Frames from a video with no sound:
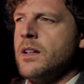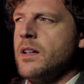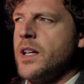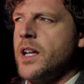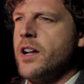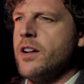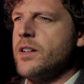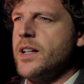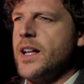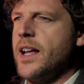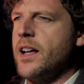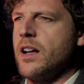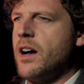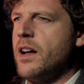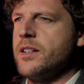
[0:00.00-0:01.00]
here today
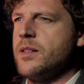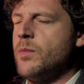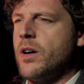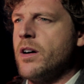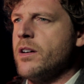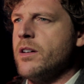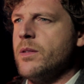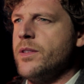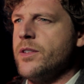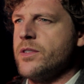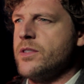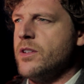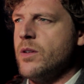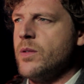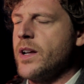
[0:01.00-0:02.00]
and gone tomorrow, and
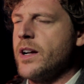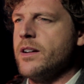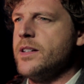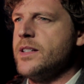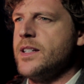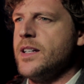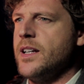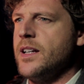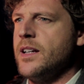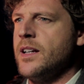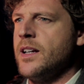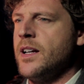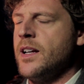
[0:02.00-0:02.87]
there's no guarantee.